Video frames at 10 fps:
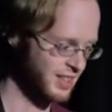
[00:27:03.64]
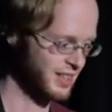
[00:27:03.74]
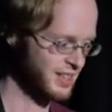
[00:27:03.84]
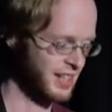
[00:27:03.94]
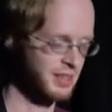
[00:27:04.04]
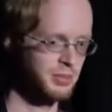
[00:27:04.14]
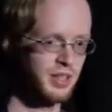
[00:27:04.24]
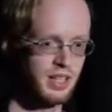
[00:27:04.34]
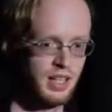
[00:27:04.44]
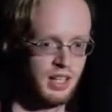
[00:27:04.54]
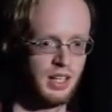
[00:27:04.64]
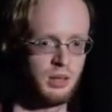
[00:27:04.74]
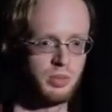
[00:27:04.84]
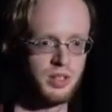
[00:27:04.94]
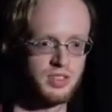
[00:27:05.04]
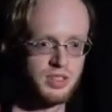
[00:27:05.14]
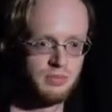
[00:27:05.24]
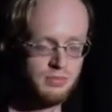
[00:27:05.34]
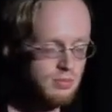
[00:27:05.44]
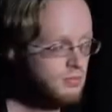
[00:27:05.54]
the text input and produce
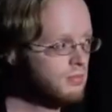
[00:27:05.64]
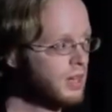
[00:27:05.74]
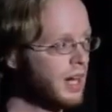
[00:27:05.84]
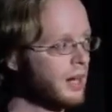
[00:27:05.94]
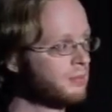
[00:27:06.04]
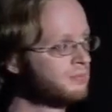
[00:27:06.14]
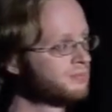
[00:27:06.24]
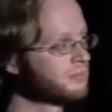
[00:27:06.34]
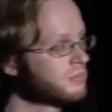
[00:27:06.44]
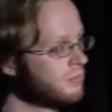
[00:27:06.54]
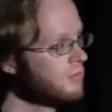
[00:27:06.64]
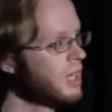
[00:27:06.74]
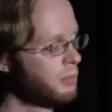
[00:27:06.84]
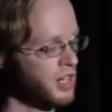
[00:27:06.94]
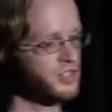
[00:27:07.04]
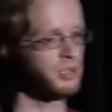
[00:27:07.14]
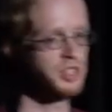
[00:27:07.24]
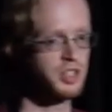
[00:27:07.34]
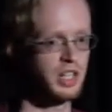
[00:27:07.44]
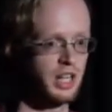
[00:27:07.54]
um, a parse tree, which
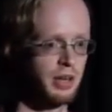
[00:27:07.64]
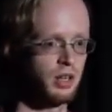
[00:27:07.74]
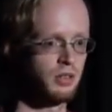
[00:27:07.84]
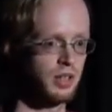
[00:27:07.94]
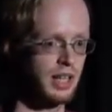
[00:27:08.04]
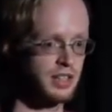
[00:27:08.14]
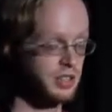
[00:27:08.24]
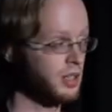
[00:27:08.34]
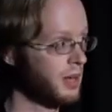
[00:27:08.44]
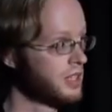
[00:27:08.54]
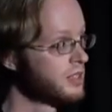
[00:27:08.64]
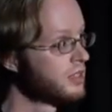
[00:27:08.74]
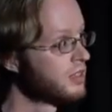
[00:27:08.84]
you can iterate over and execute commands.